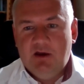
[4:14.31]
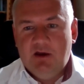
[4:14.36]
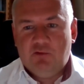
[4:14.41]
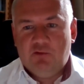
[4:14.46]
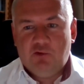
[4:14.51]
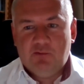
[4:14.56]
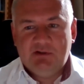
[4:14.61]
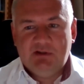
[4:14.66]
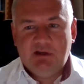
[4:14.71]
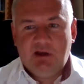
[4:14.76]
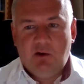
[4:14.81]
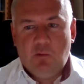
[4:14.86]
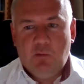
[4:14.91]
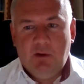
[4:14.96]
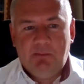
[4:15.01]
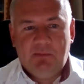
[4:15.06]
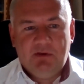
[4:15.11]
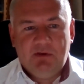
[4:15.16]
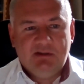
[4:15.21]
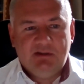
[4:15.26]
From their
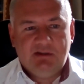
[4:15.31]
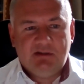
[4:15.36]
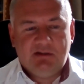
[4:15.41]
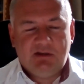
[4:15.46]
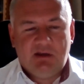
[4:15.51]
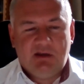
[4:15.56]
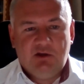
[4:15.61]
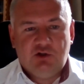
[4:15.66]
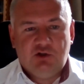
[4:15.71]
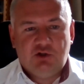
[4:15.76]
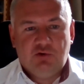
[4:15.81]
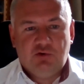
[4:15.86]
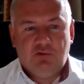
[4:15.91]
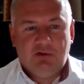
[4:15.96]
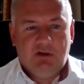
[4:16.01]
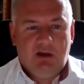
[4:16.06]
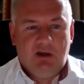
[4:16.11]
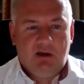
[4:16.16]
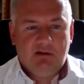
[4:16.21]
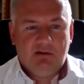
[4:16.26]
weapons, a
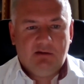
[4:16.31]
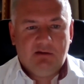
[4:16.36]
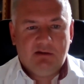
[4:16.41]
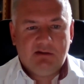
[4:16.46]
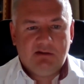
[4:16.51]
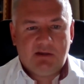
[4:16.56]
shotgun